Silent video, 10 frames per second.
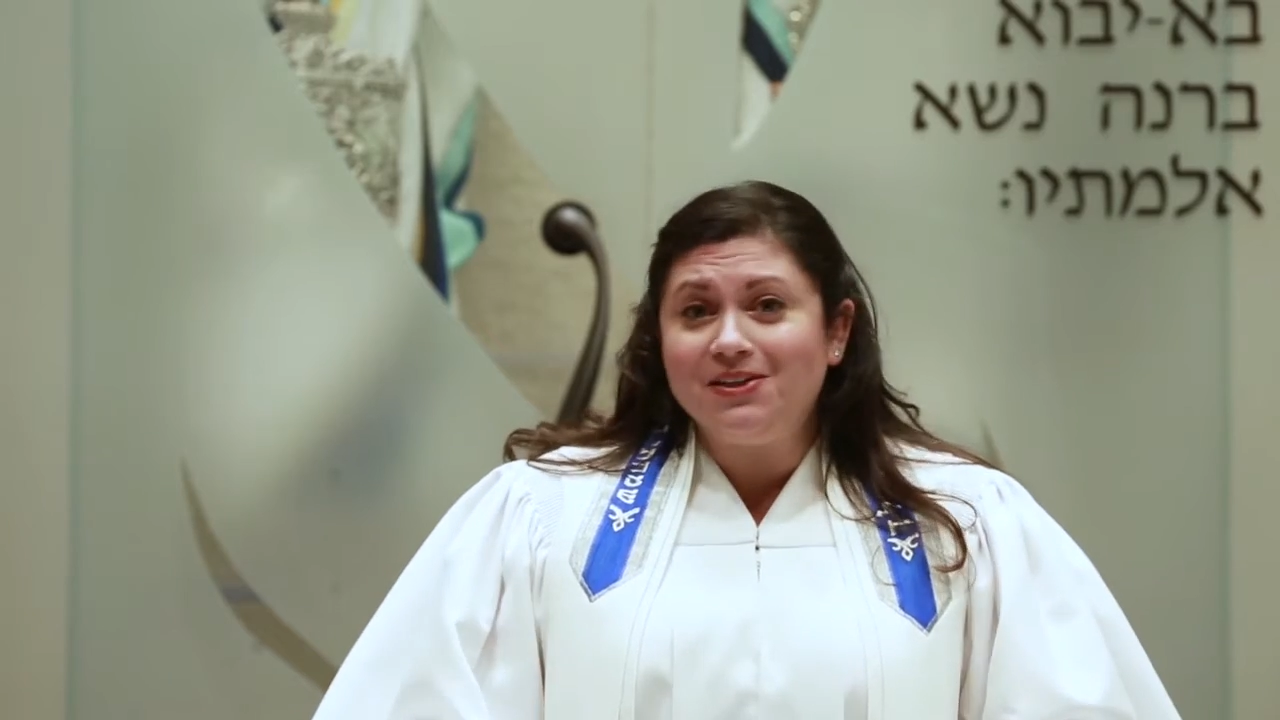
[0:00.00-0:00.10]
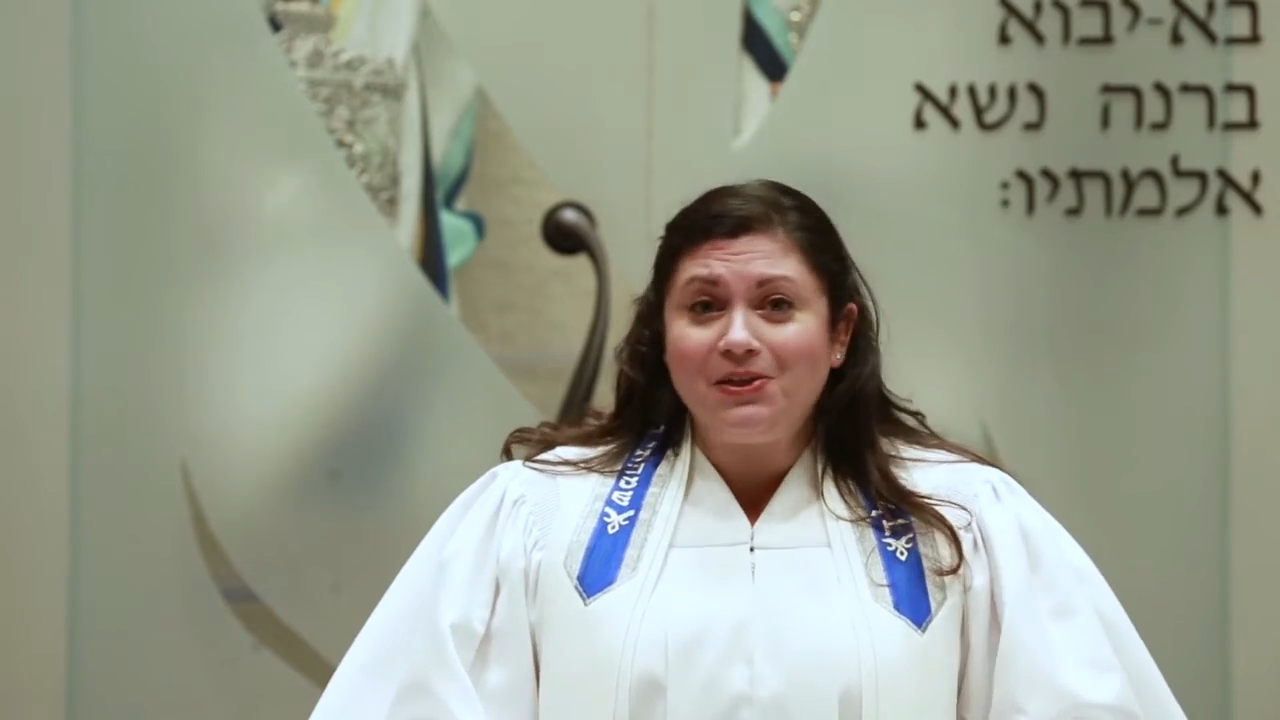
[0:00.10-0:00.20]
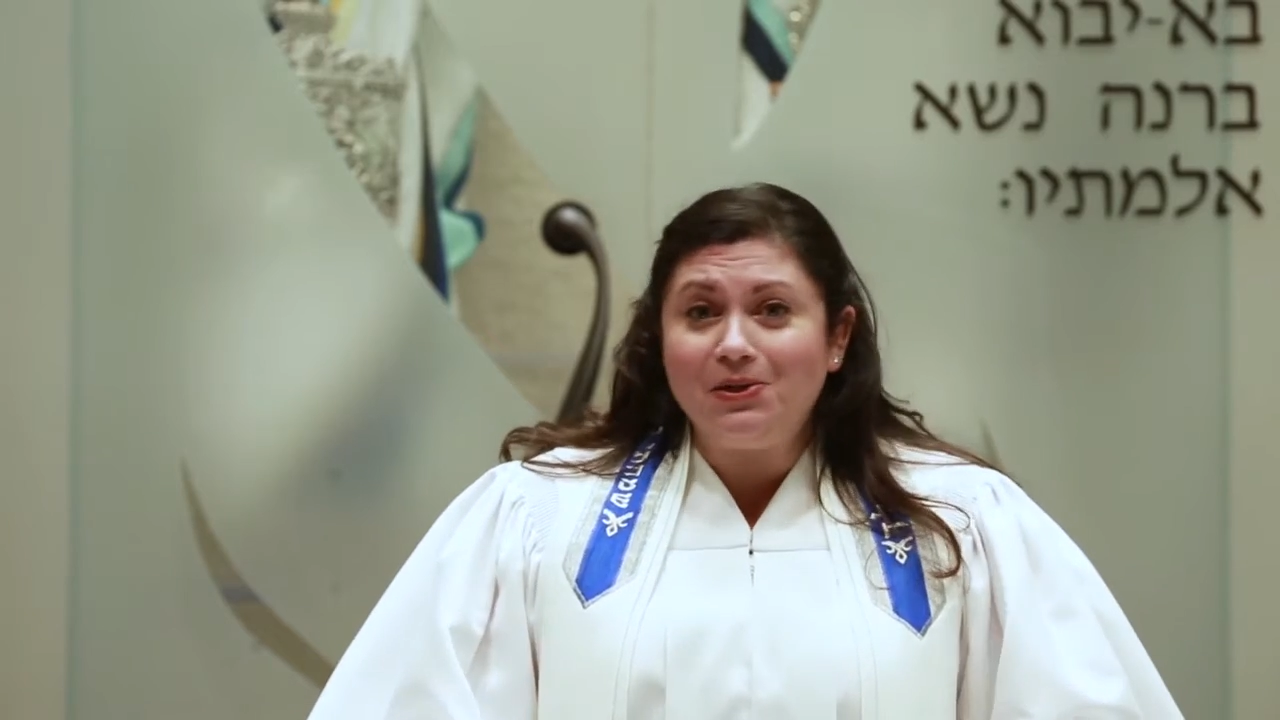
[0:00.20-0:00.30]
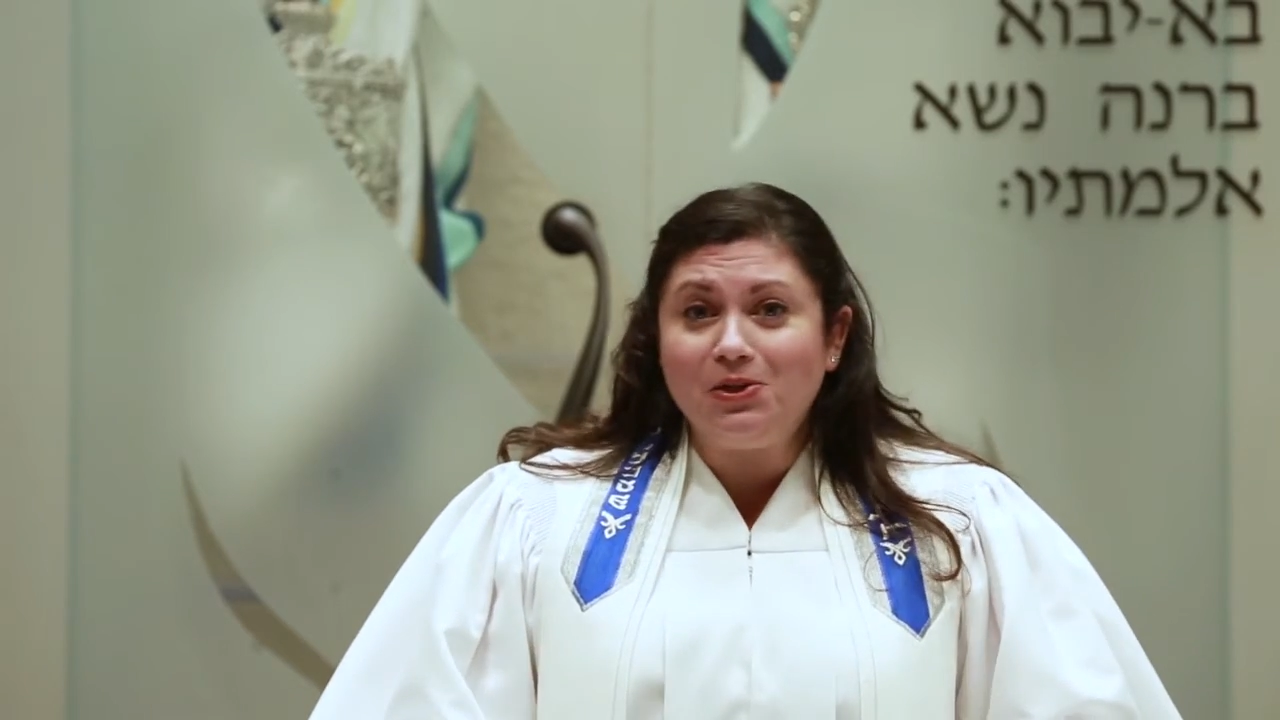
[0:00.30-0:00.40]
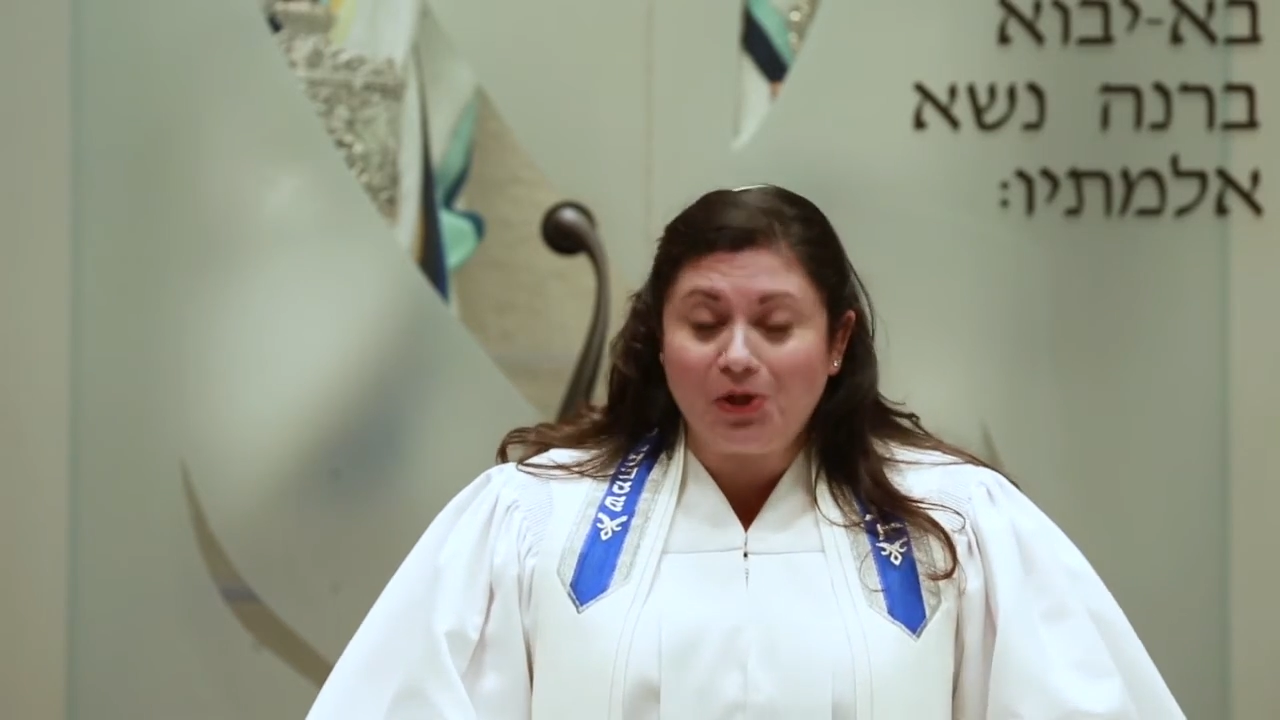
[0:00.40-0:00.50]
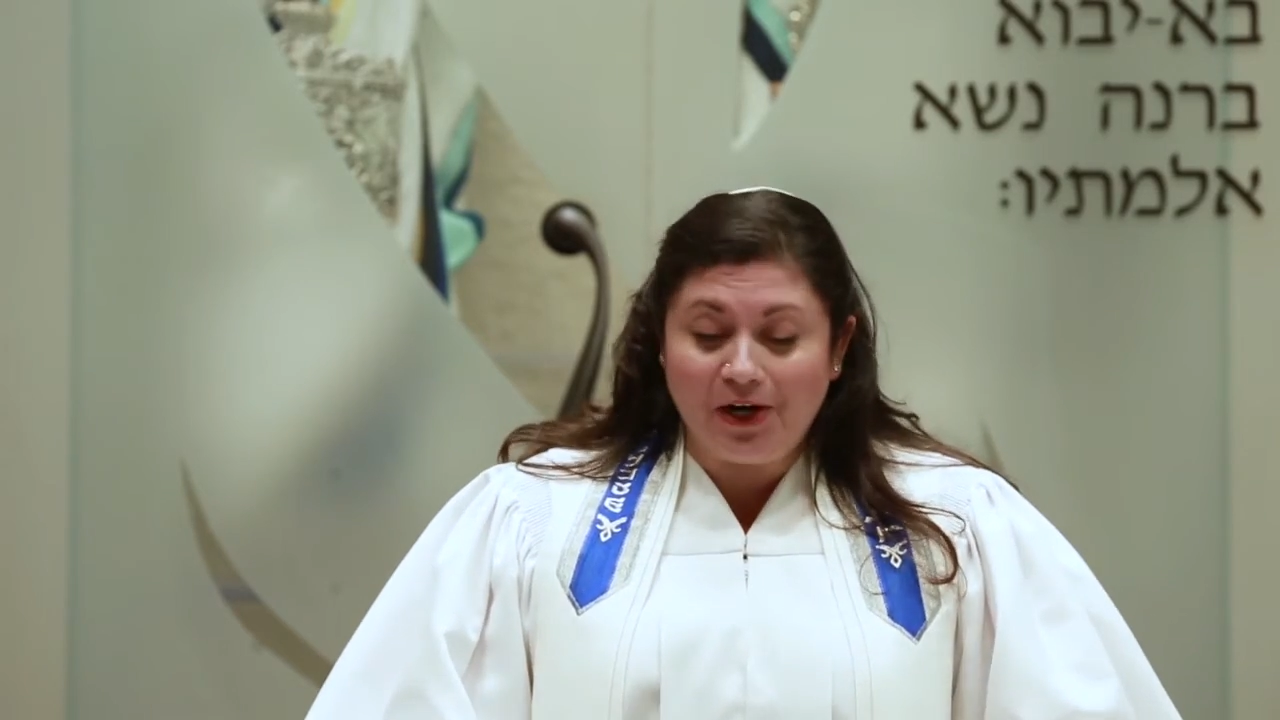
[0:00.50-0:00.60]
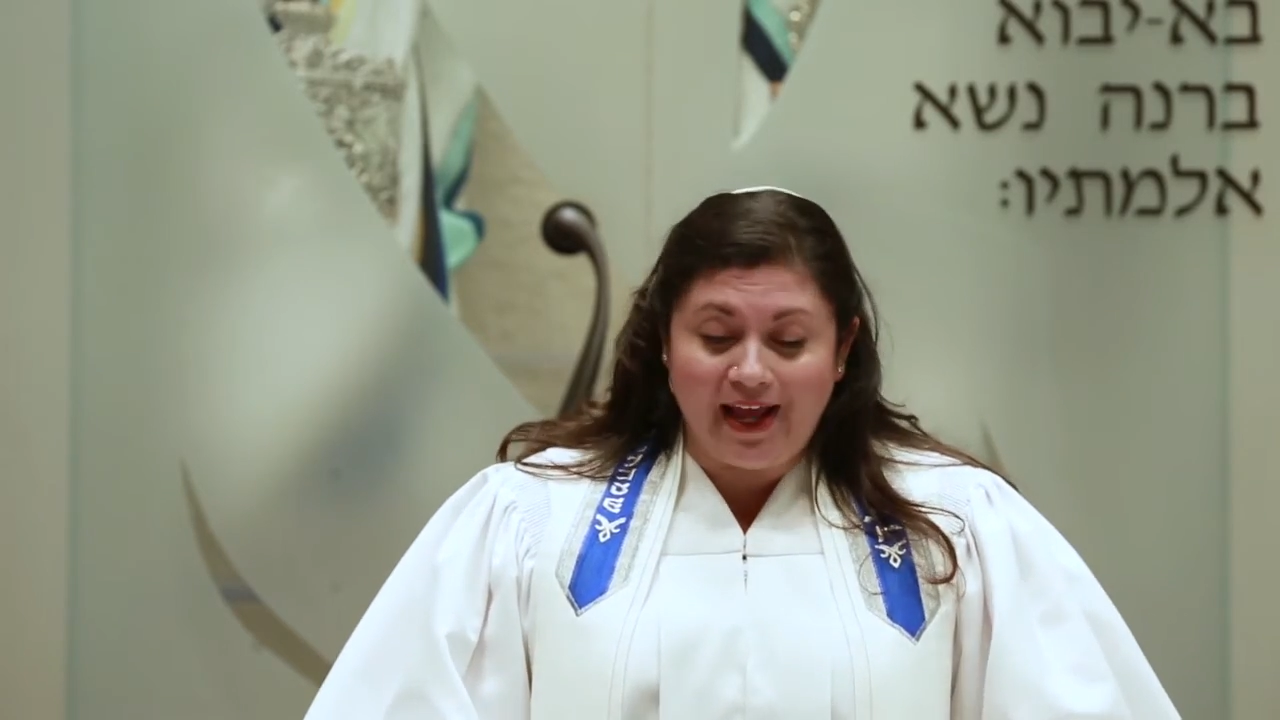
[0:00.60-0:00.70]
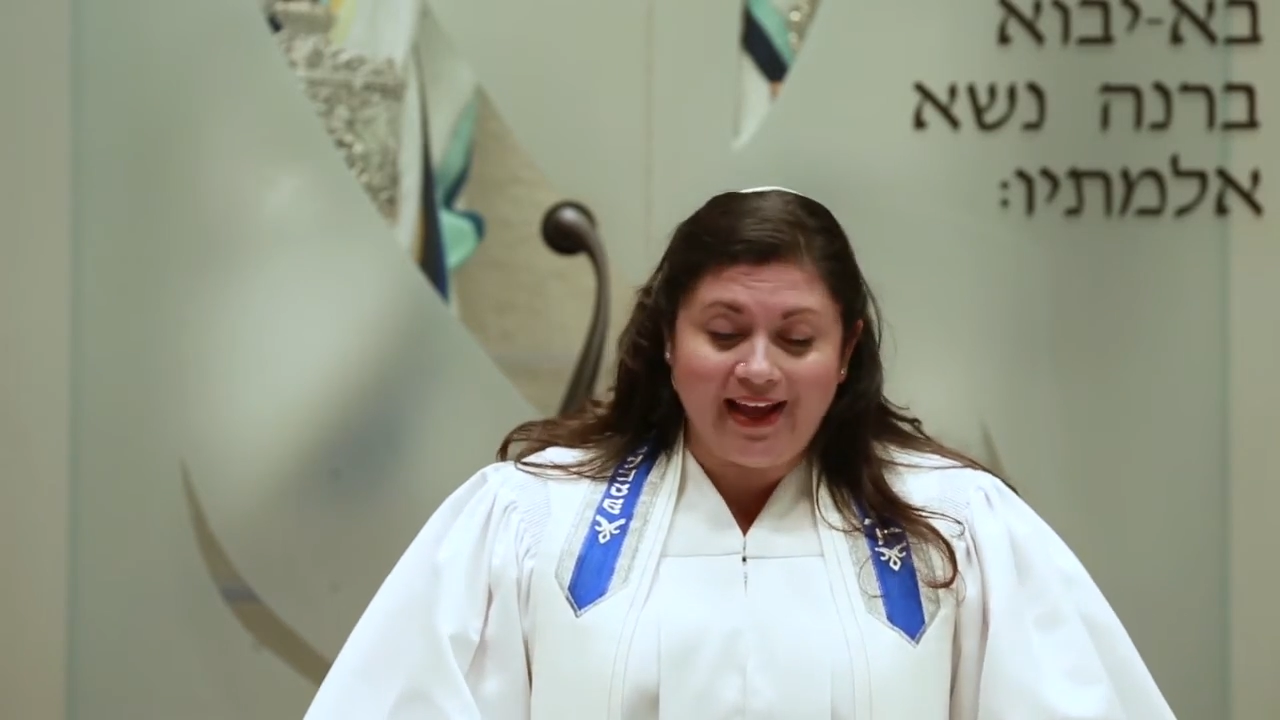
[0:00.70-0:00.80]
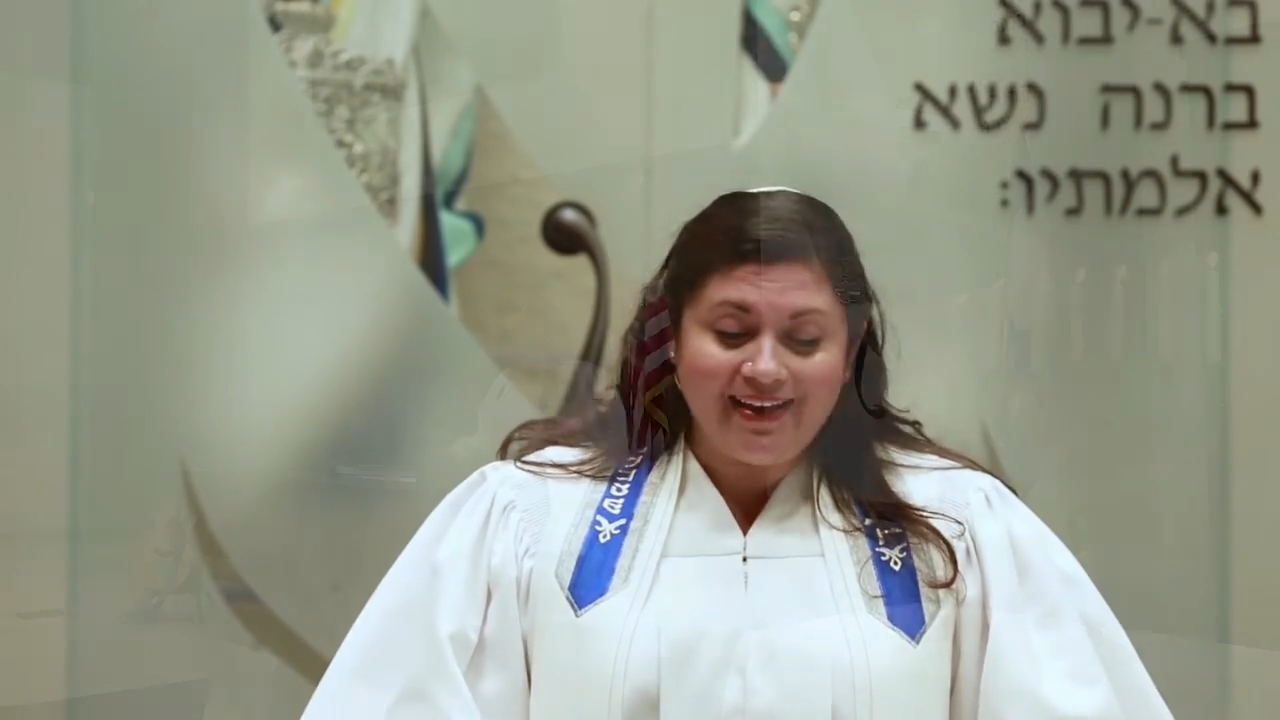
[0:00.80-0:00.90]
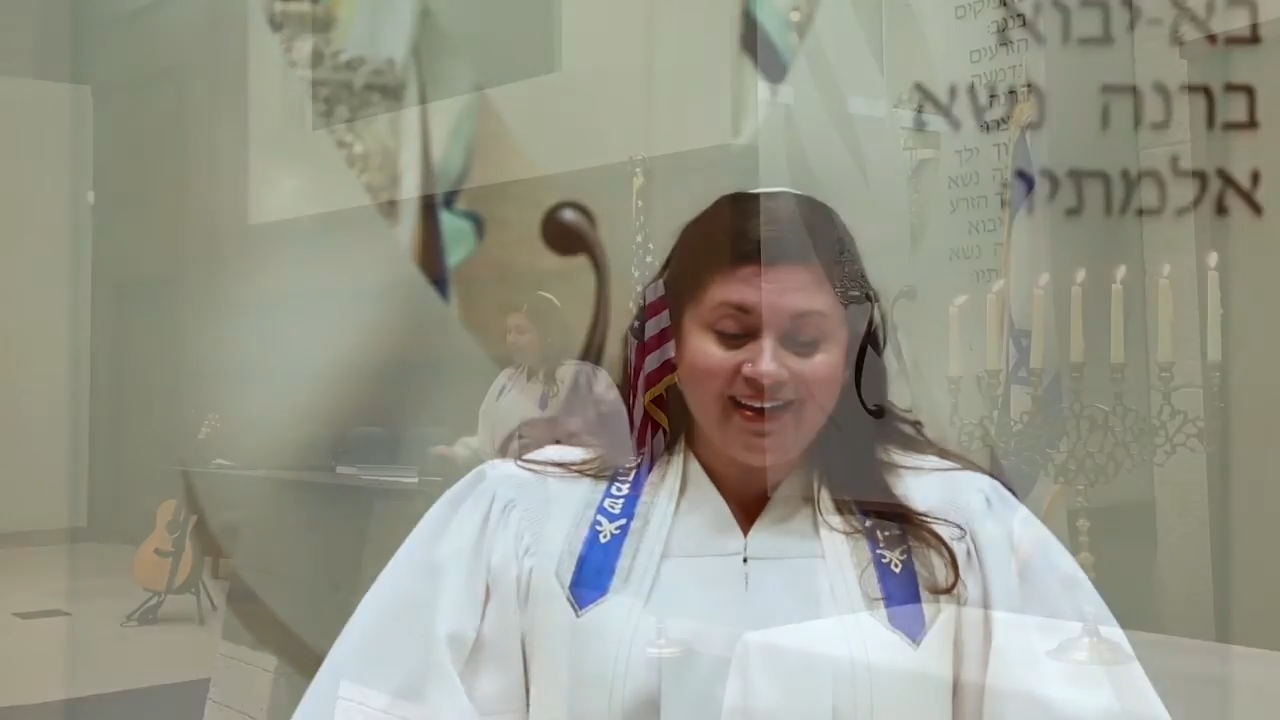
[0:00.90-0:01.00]
a little
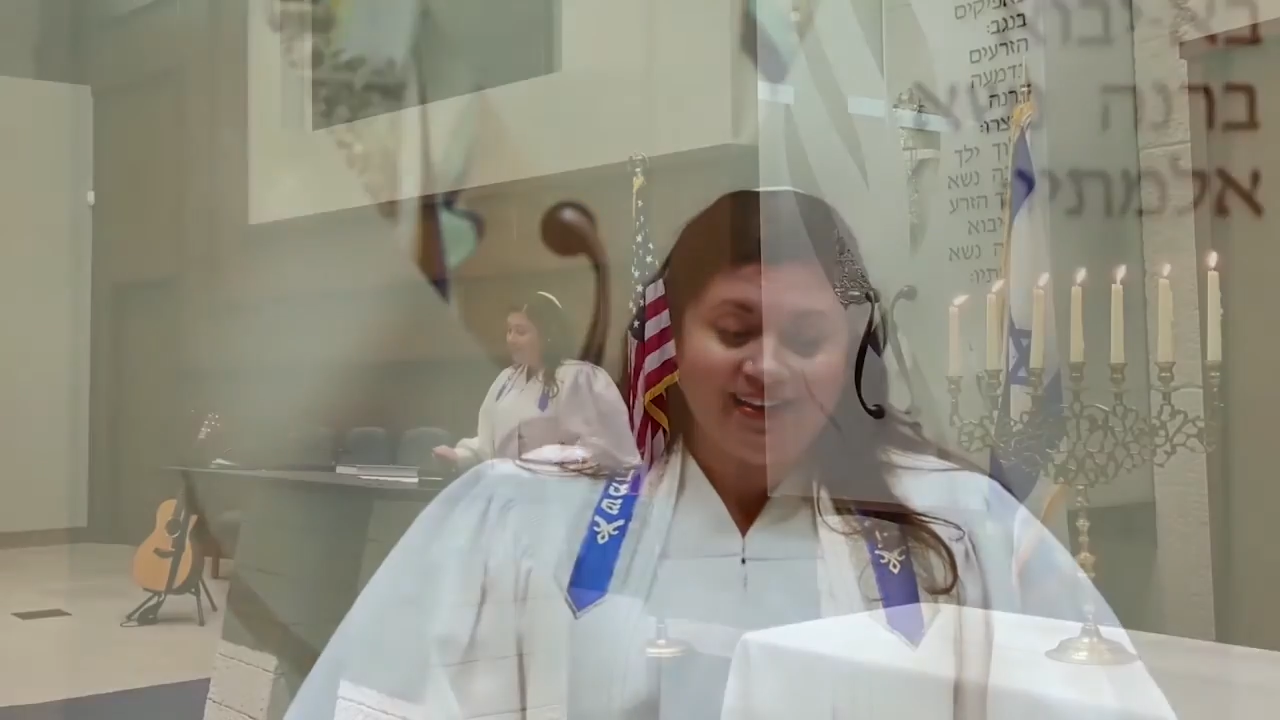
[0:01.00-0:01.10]
learning